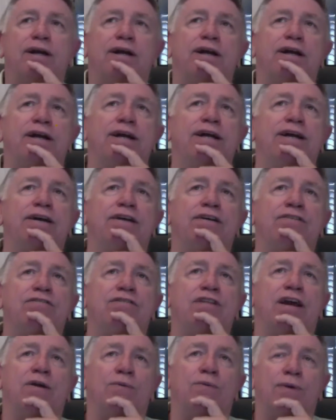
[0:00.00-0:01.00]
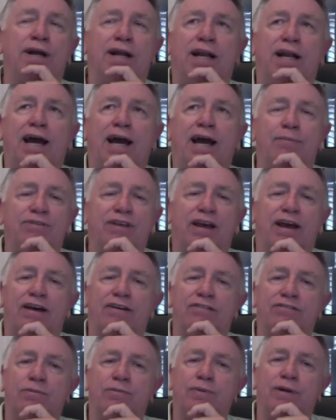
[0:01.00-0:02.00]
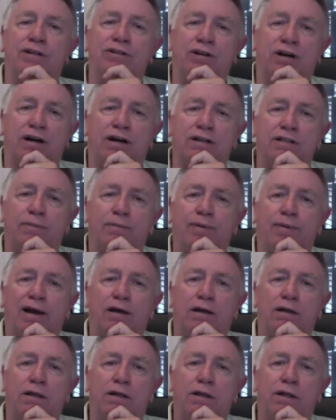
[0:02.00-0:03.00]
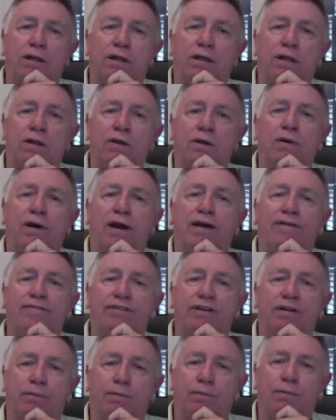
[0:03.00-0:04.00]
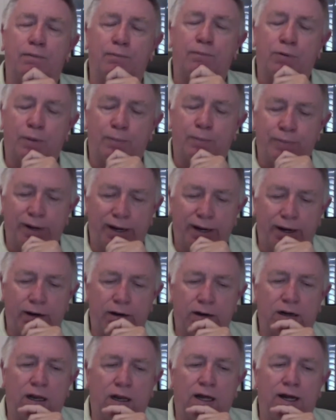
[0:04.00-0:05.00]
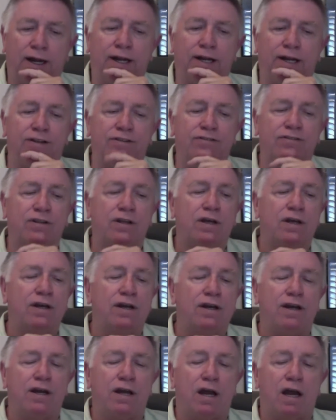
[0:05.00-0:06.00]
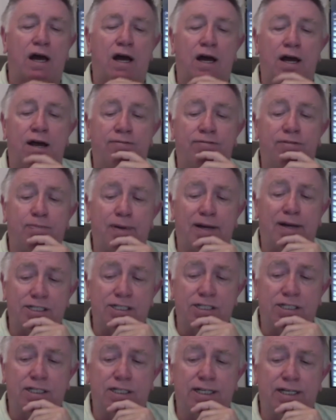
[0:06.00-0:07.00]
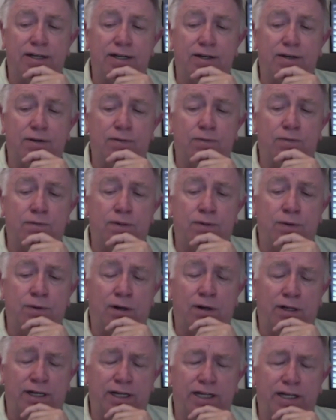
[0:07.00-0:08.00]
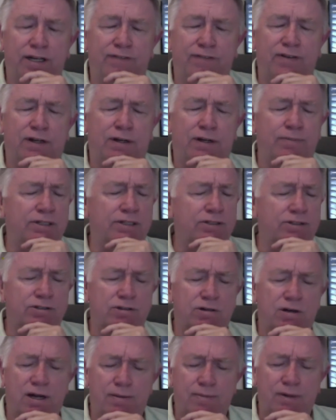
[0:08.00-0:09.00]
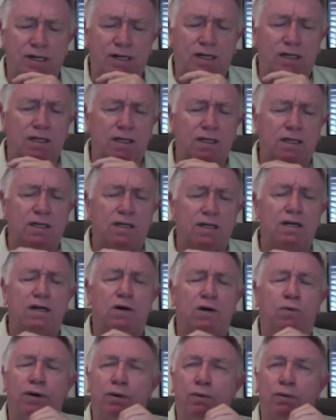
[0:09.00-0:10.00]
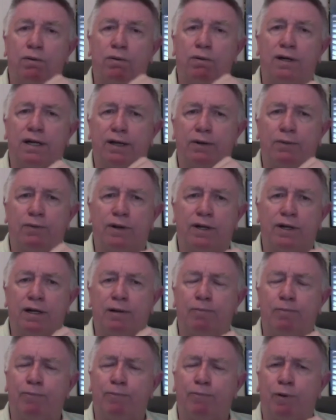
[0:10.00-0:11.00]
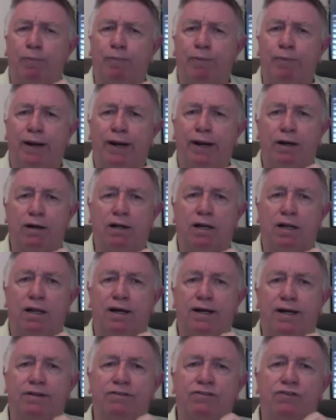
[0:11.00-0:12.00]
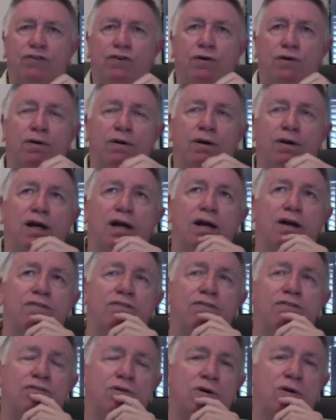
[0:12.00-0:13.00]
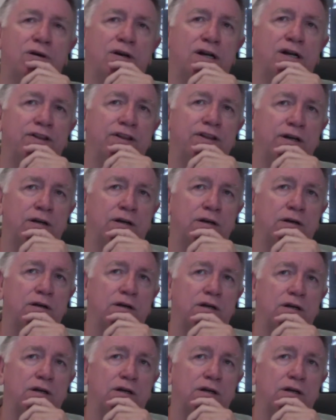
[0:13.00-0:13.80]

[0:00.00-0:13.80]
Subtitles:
is that relapse has to be talked about. You have to prepare clients, especially when we're looking at developmental trauma. We really want to prepare clients for their